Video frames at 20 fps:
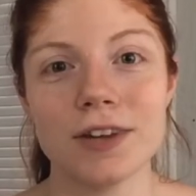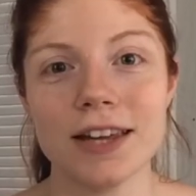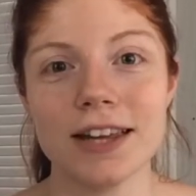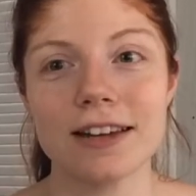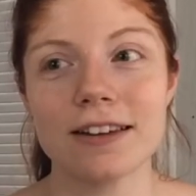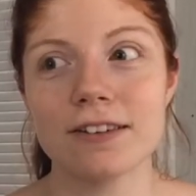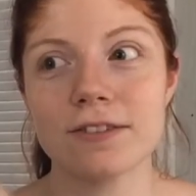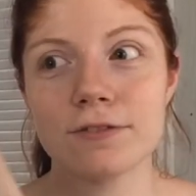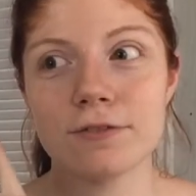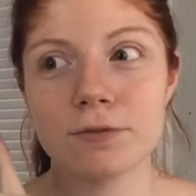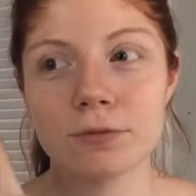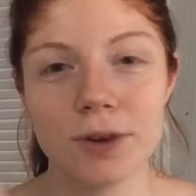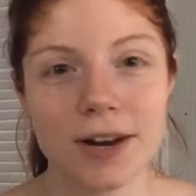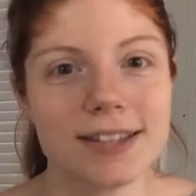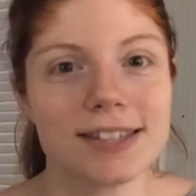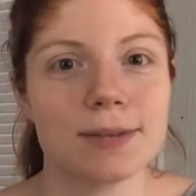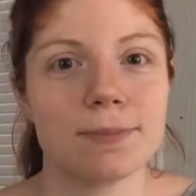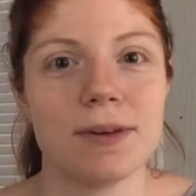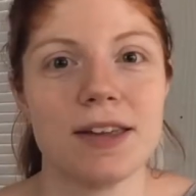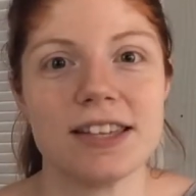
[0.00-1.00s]
vegan
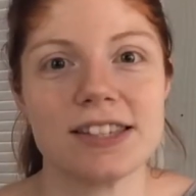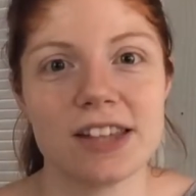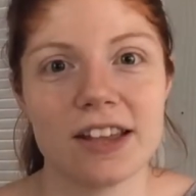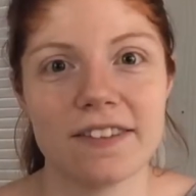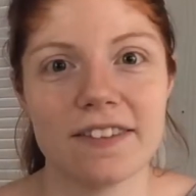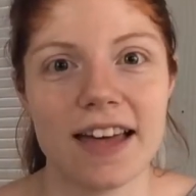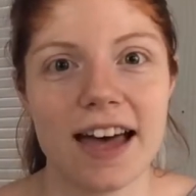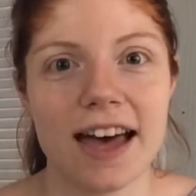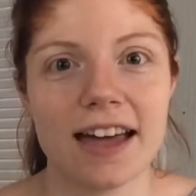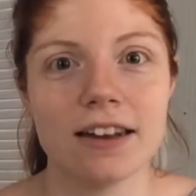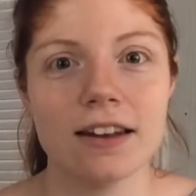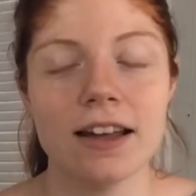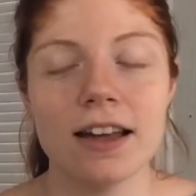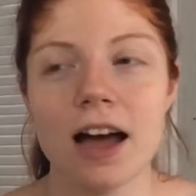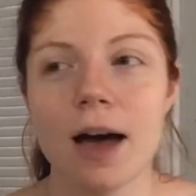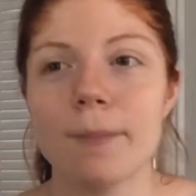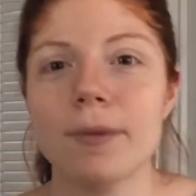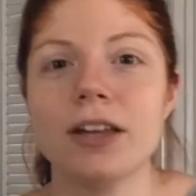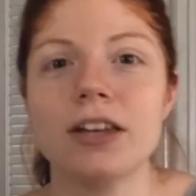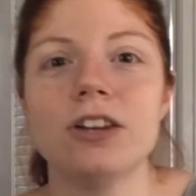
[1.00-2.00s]
recipes on that.
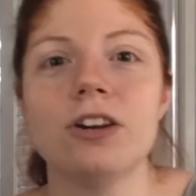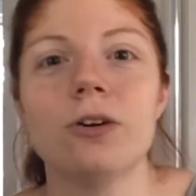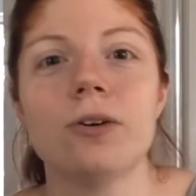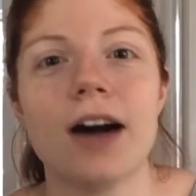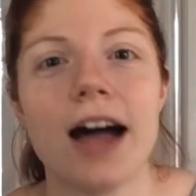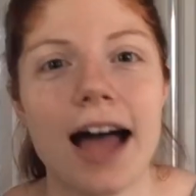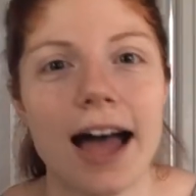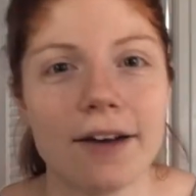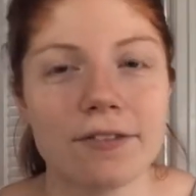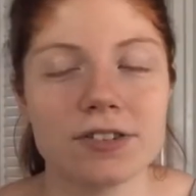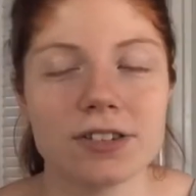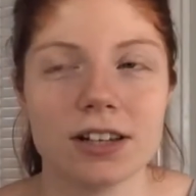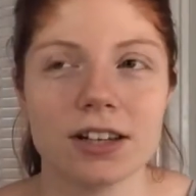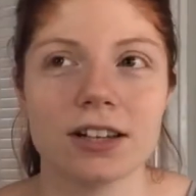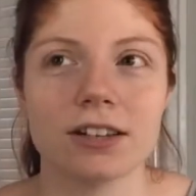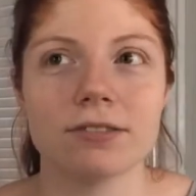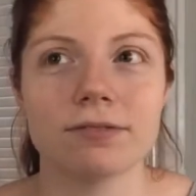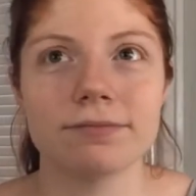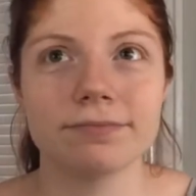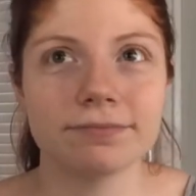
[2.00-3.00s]
I mean, you don't have
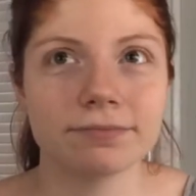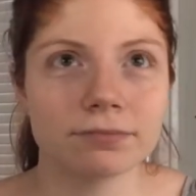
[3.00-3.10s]
to,